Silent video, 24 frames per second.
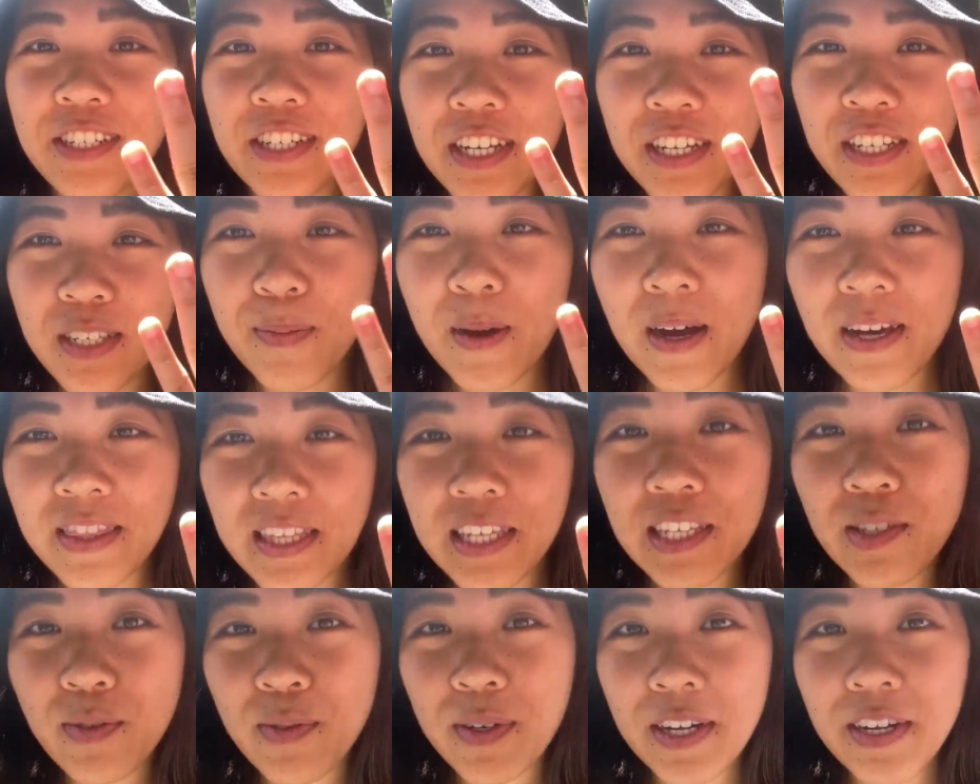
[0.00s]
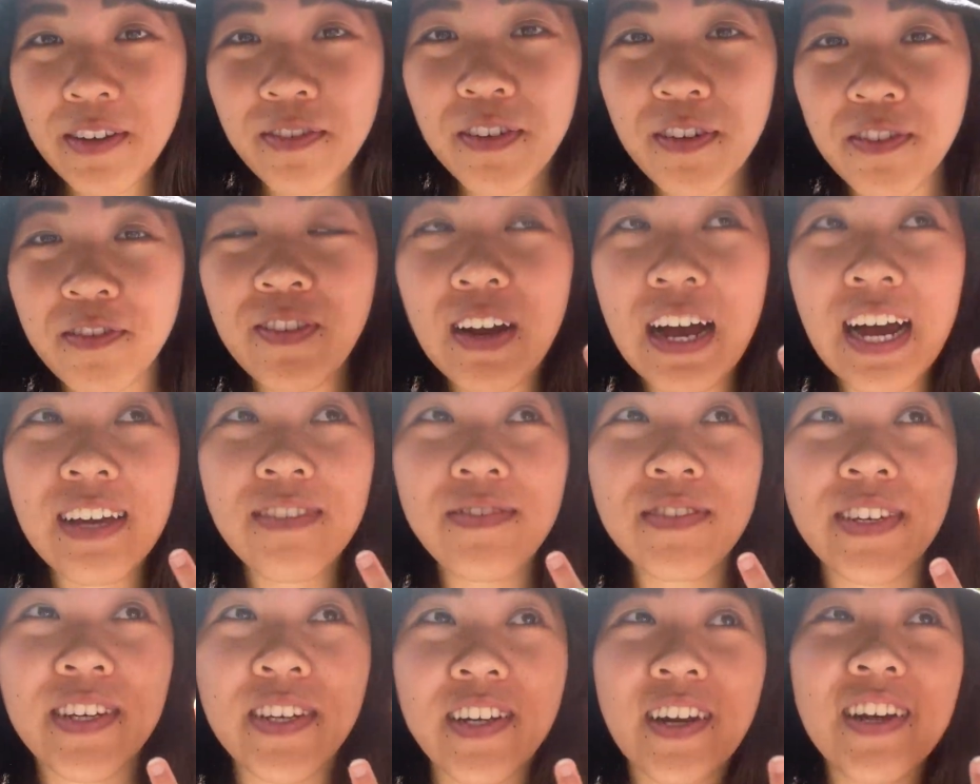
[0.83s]
just bought this ring for 5
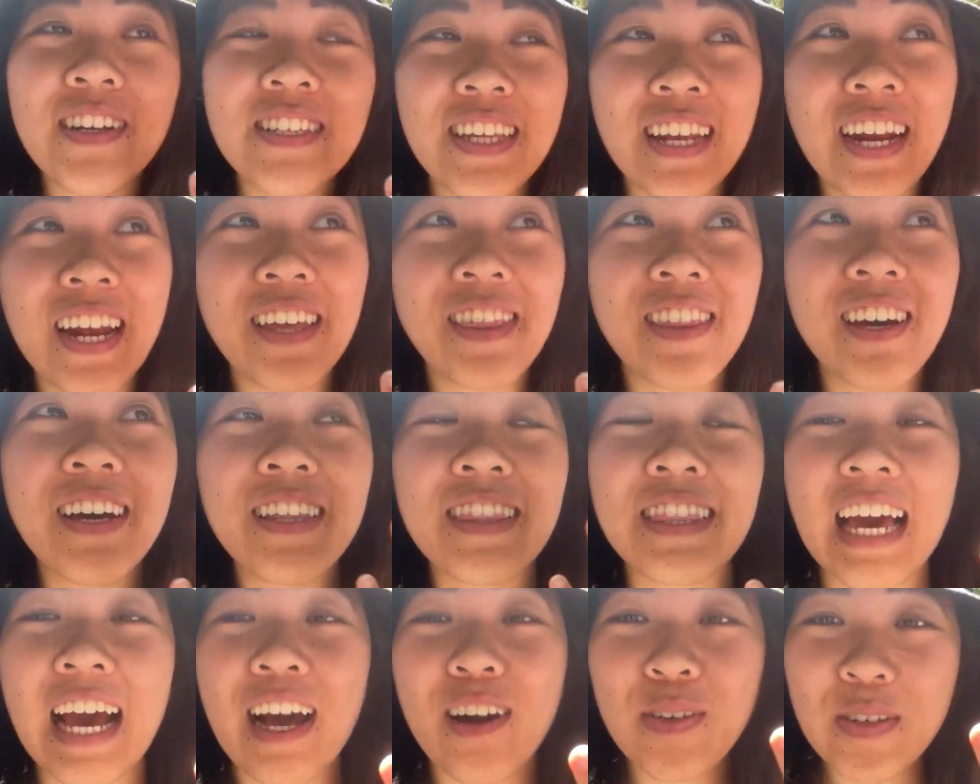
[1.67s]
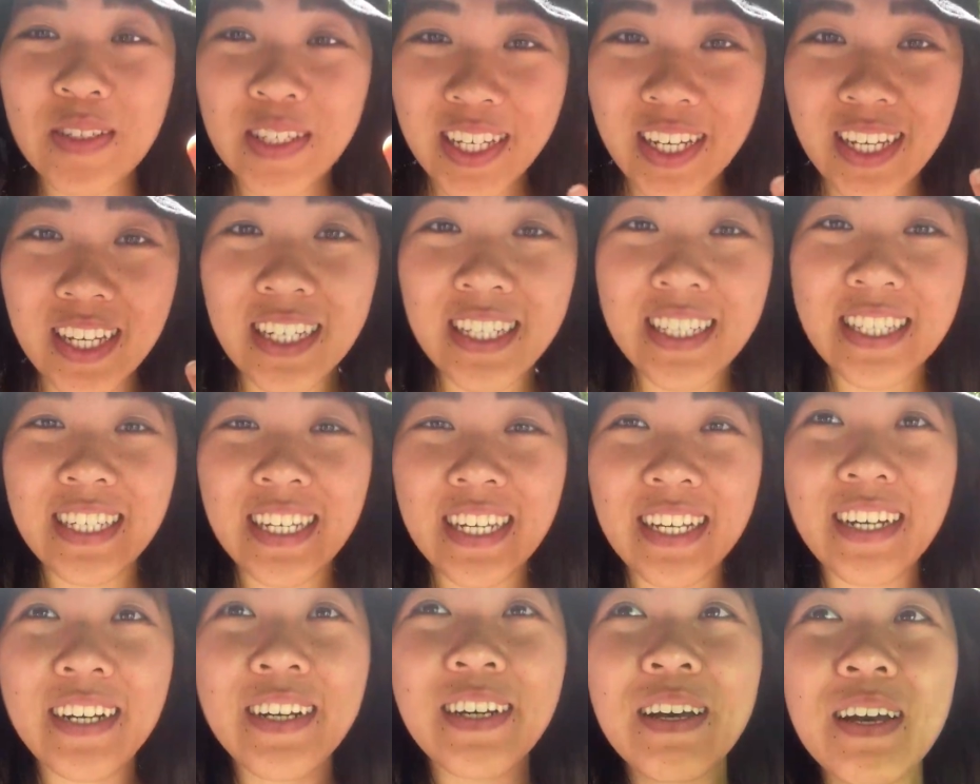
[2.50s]
euros and I thought that was a good
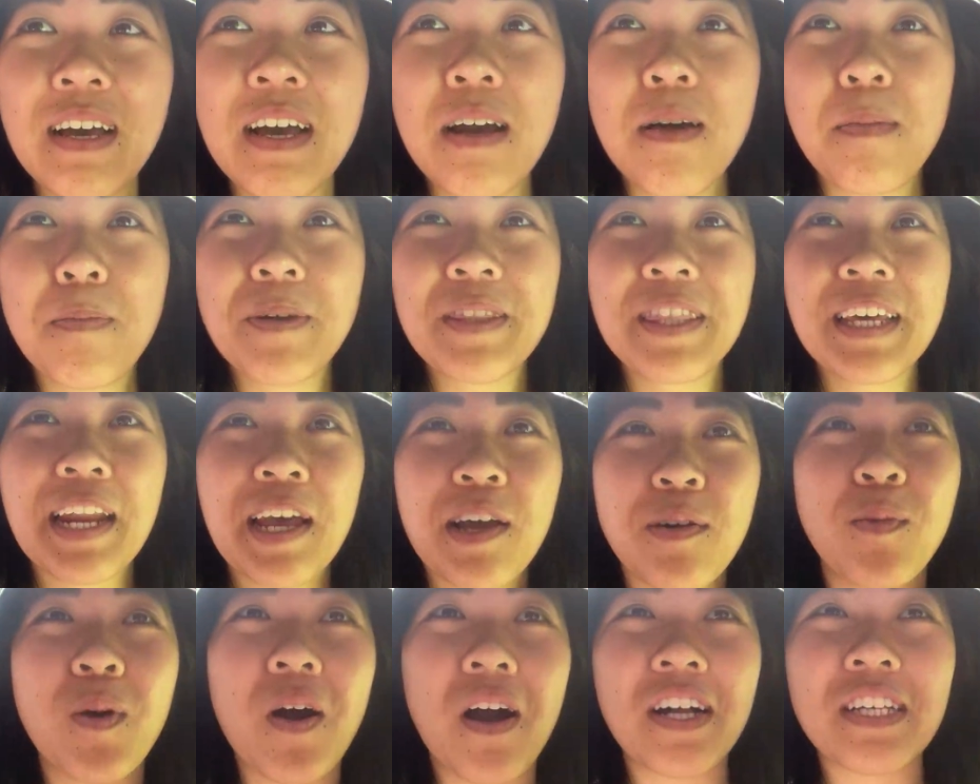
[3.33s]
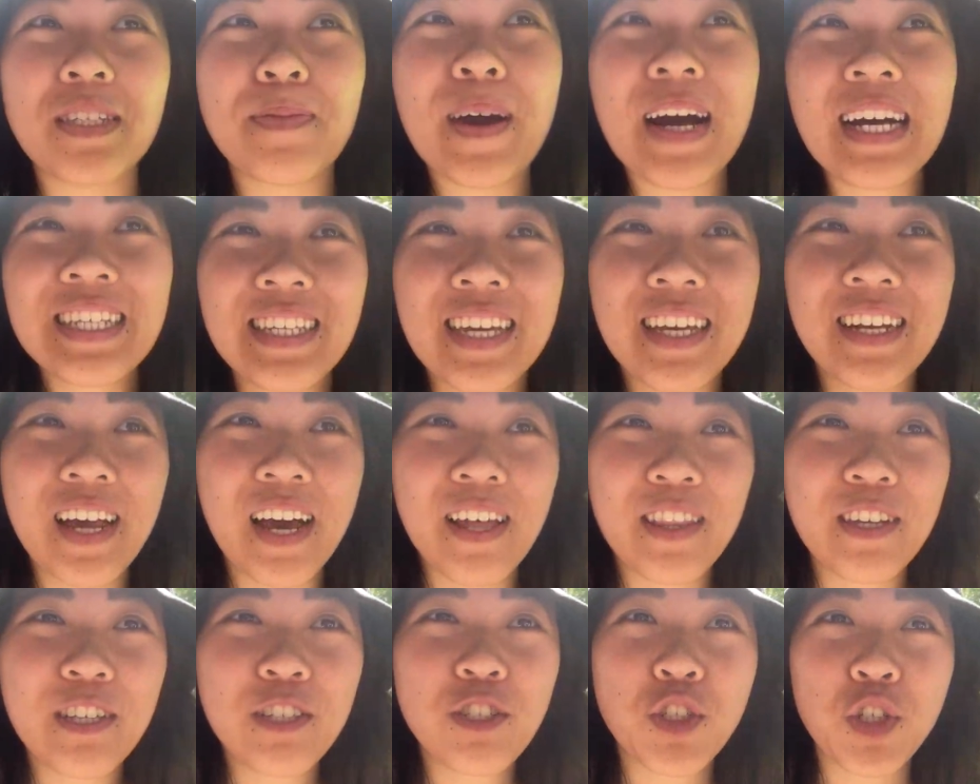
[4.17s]
deal, but then I walked past
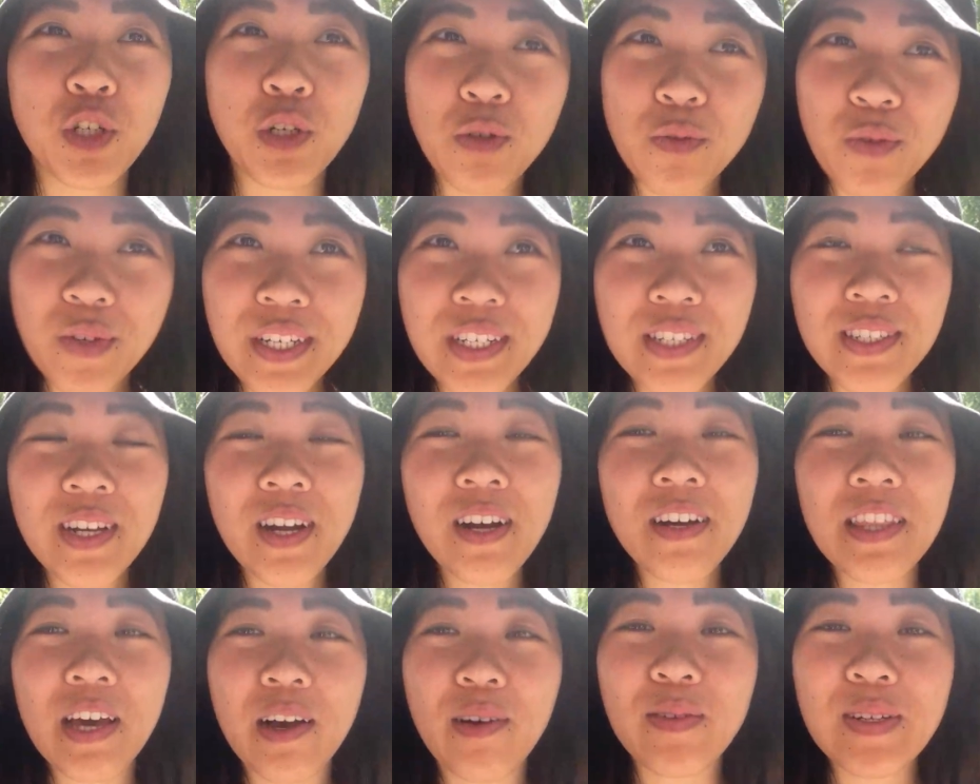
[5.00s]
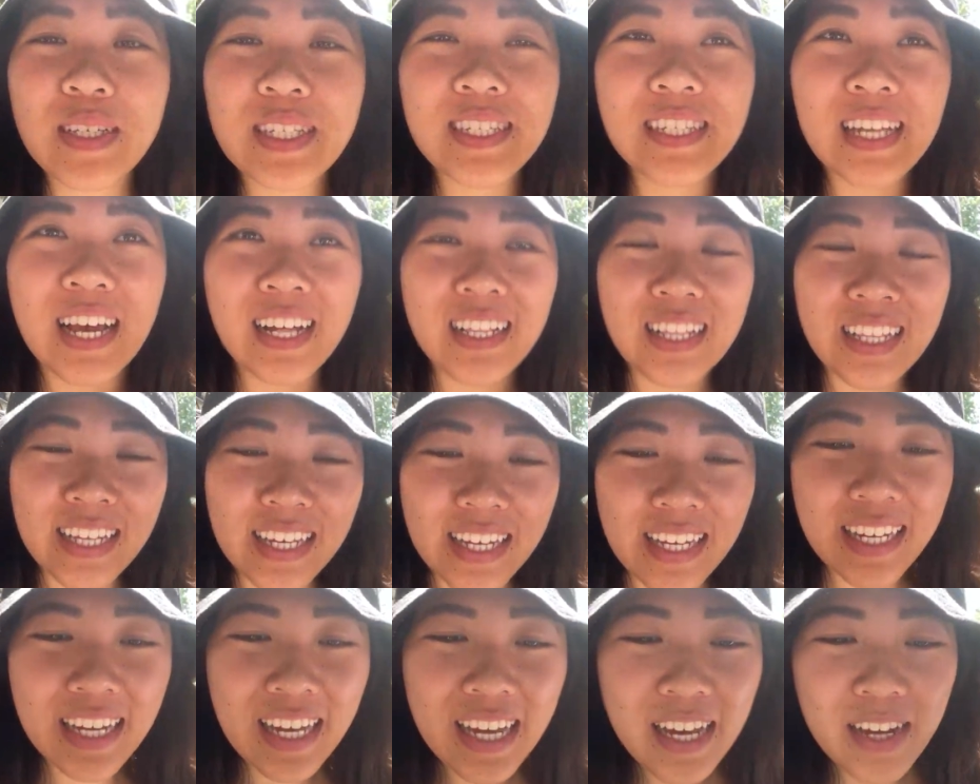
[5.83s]
another jewelry store that was selling